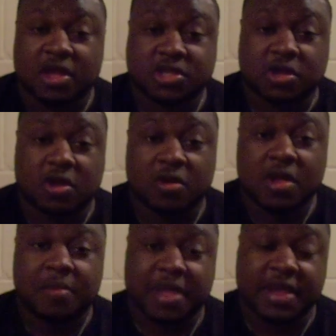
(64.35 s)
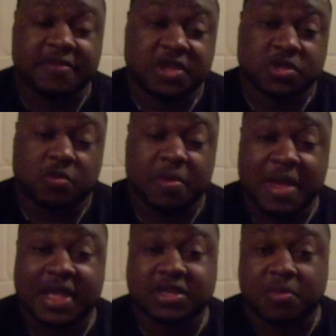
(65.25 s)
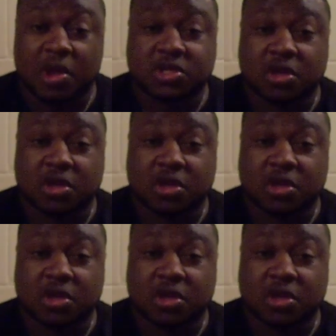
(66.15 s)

also play Division I basketball.